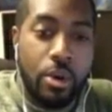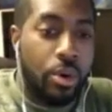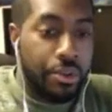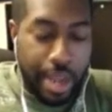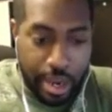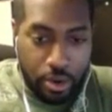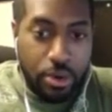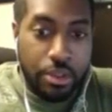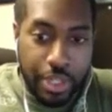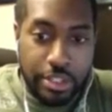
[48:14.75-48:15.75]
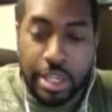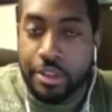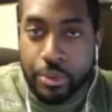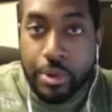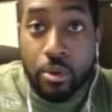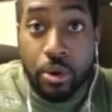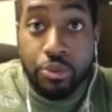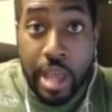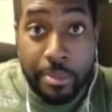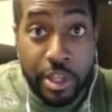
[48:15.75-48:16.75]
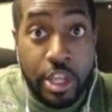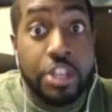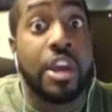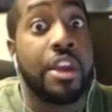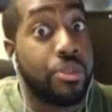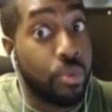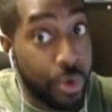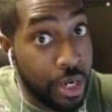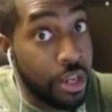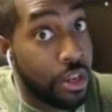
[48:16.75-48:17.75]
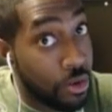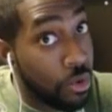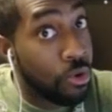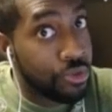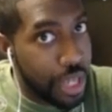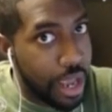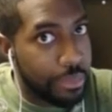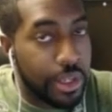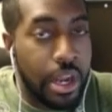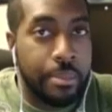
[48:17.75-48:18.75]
Well, now things like a 3-year-old tablet is a 3-year-old tablet.